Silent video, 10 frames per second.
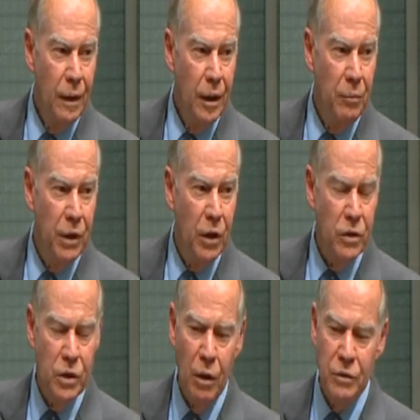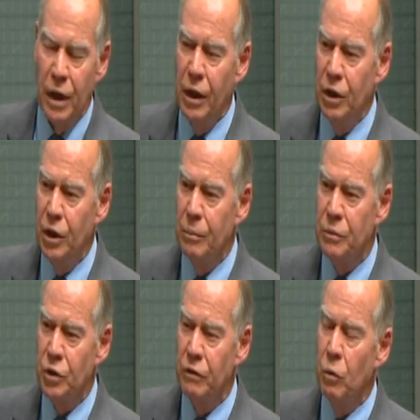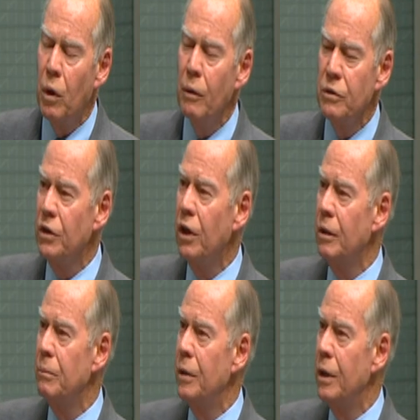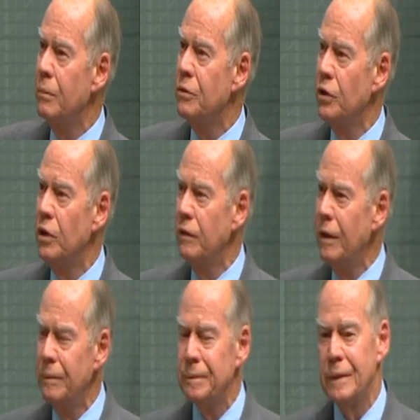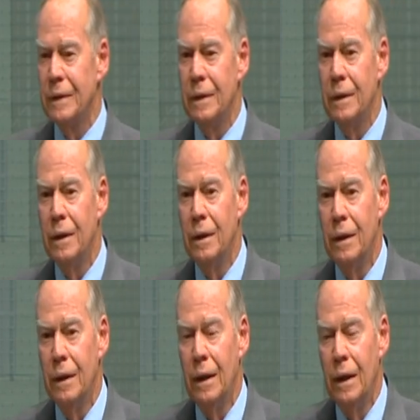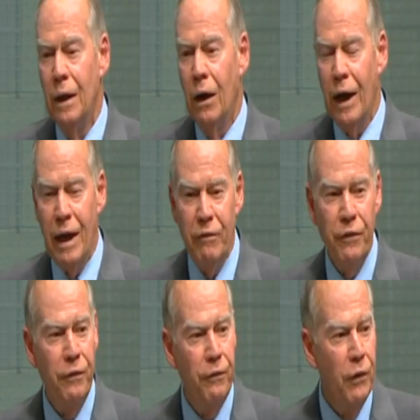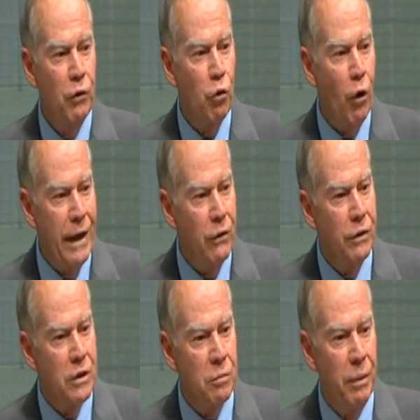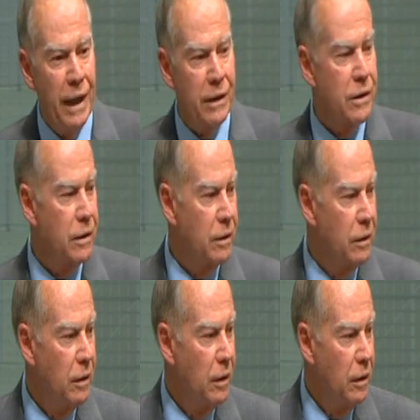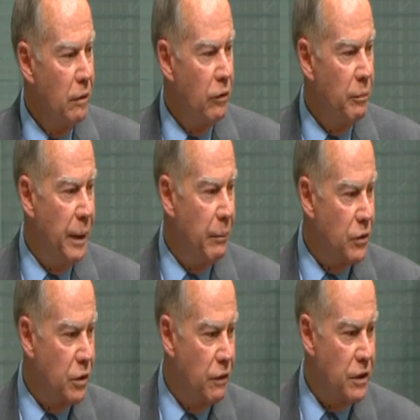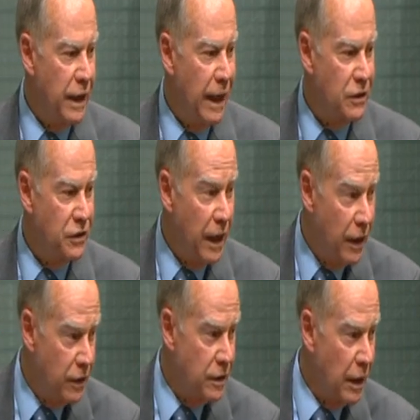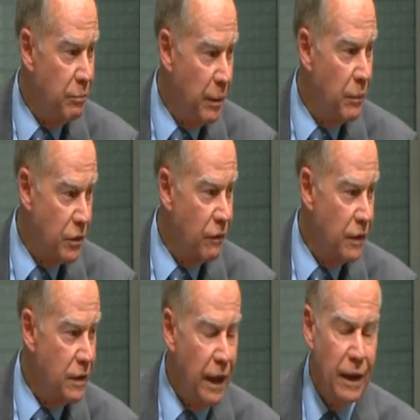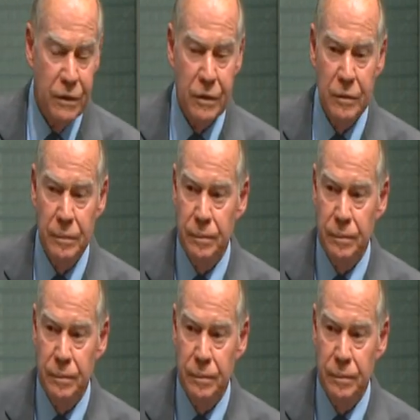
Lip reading: And because I was only an observer, why was I an observer? I have great respect for members of this House, senators and members of this House.